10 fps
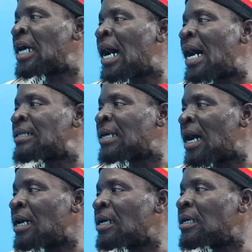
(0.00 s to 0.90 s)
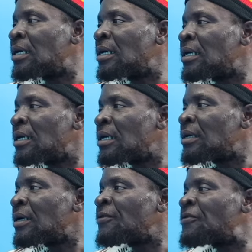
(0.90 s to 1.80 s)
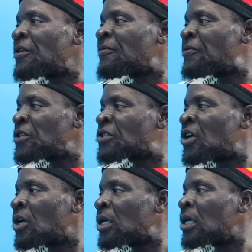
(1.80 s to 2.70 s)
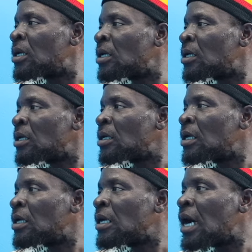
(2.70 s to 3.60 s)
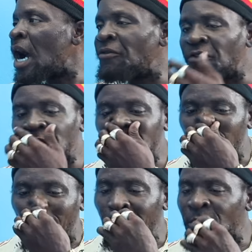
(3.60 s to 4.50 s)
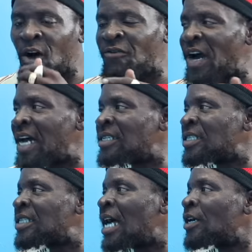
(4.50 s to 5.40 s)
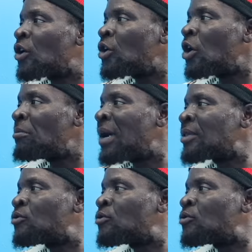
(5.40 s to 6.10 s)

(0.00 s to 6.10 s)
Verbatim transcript: you atta. Frisco Kid. Oh. And Frisco Kid got ice it and it got number